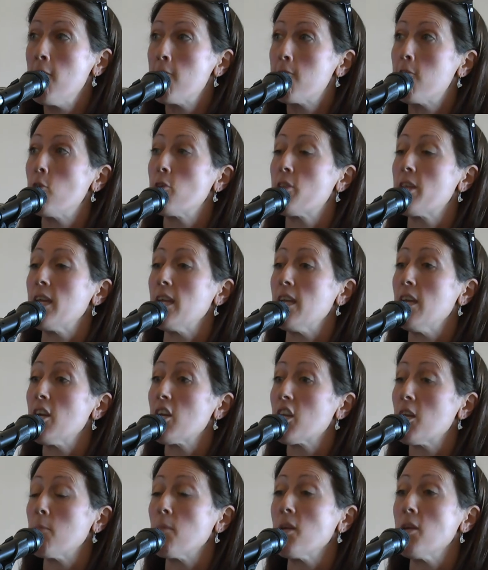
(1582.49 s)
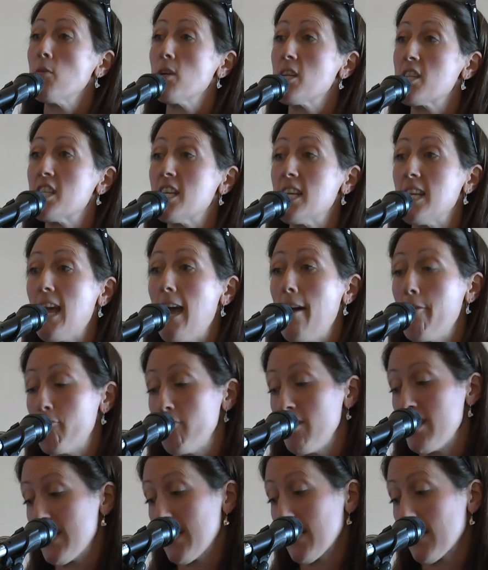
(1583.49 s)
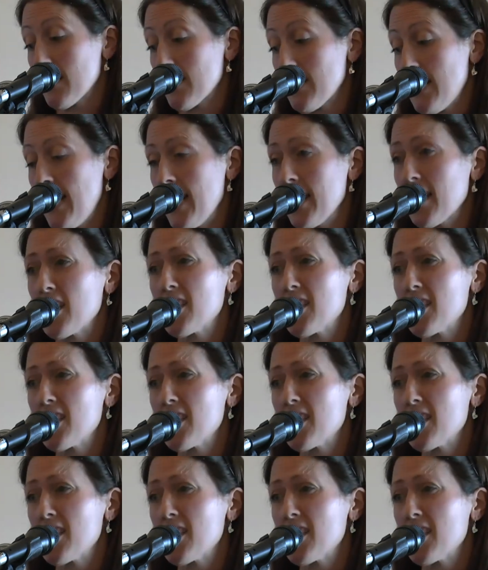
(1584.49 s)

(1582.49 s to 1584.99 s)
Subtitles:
for the community every single day,